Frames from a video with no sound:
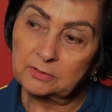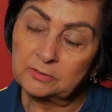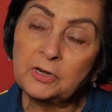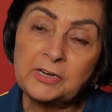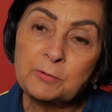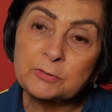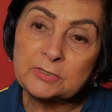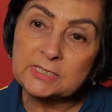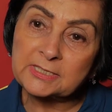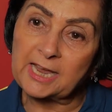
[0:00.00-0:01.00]
not able to
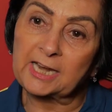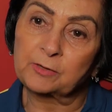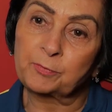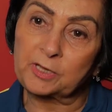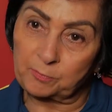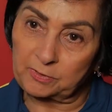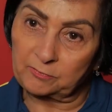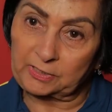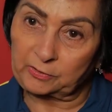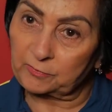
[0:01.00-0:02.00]
understand people,
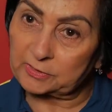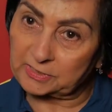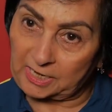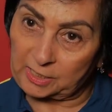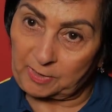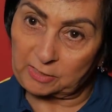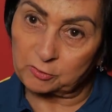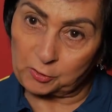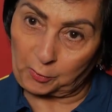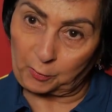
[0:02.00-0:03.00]
what they were saying
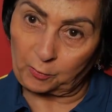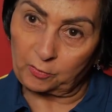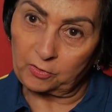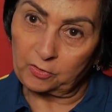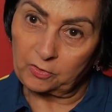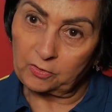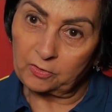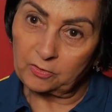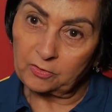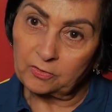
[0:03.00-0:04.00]
about you,
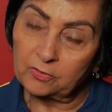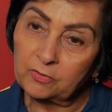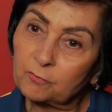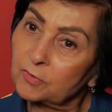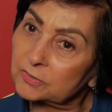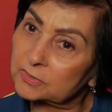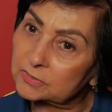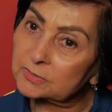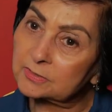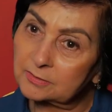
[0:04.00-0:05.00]

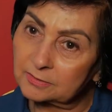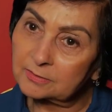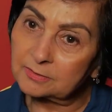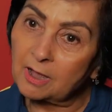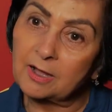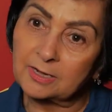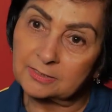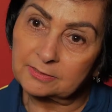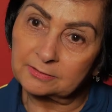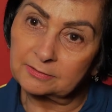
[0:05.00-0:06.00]
was
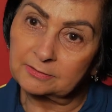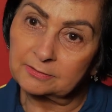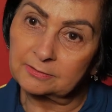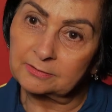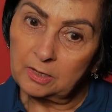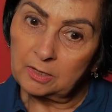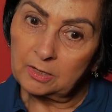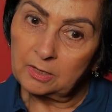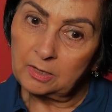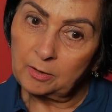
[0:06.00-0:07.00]
hard.
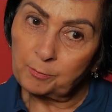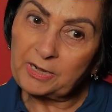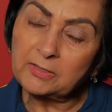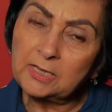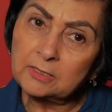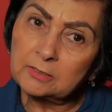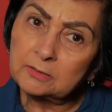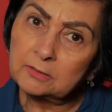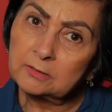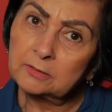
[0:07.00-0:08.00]
But I think
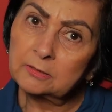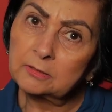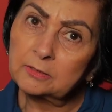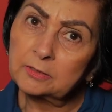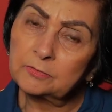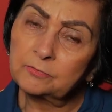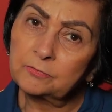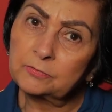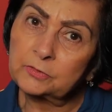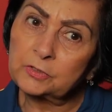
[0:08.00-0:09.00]

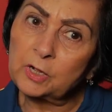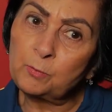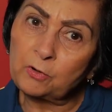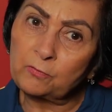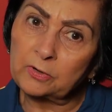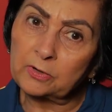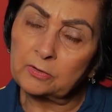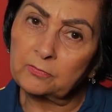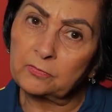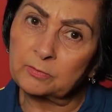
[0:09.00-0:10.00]
to come over
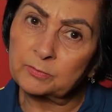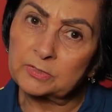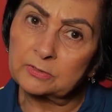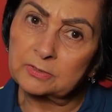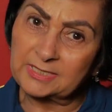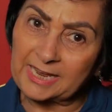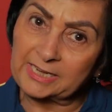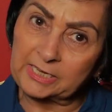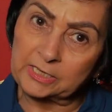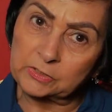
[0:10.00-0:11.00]
from
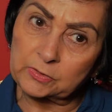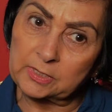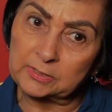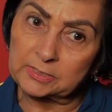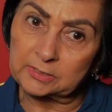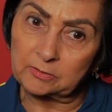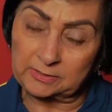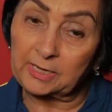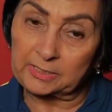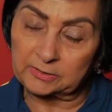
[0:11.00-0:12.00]
Delhi into London,
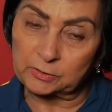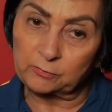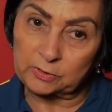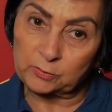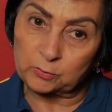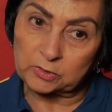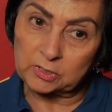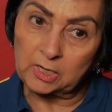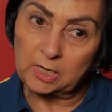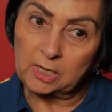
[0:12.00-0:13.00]
so we thought,
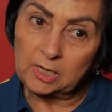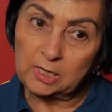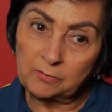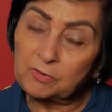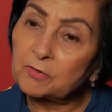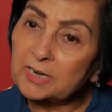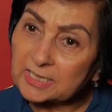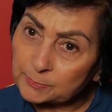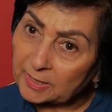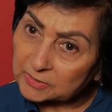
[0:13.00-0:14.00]
we were
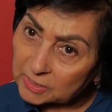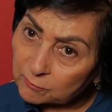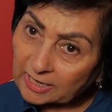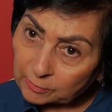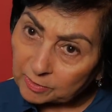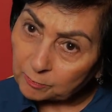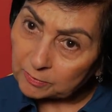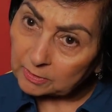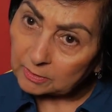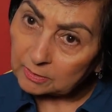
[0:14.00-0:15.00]
expecting white people.